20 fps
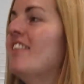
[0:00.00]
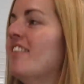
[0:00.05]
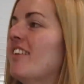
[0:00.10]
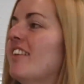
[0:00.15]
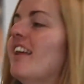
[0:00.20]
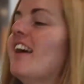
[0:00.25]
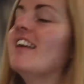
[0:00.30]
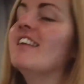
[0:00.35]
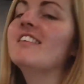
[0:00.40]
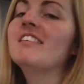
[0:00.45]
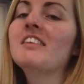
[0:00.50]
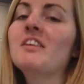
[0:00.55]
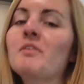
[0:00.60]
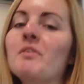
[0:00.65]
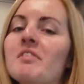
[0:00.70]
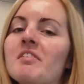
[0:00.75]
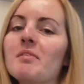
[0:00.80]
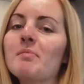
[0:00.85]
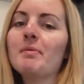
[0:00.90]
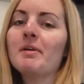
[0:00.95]
The landing
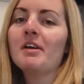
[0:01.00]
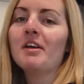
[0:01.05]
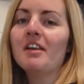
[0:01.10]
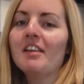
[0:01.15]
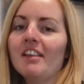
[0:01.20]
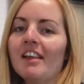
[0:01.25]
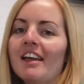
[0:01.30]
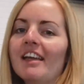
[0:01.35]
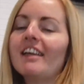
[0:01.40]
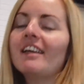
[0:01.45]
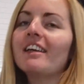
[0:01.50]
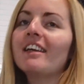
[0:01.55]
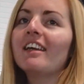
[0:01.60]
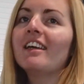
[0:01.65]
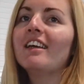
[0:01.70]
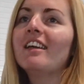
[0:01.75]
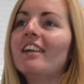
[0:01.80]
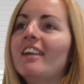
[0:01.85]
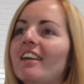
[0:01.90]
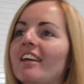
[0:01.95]
was a bit like
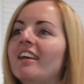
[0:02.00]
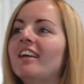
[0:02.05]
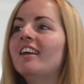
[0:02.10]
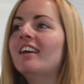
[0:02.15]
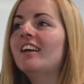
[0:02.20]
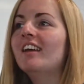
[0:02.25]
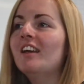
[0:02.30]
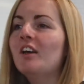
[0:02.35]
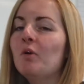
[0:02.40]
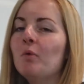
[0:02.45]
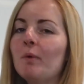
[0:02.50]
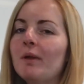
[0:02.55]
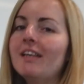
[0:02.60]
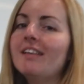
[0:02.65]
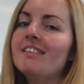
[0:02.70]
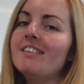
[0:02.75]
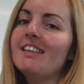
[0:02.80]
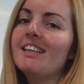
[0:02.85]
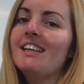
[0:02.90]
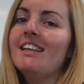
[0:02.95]

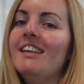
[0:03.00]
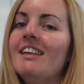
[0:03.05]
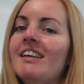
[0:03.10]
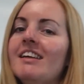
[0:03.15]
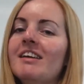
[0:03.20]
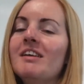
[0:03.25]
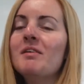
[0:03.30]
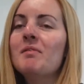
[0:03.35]
windy,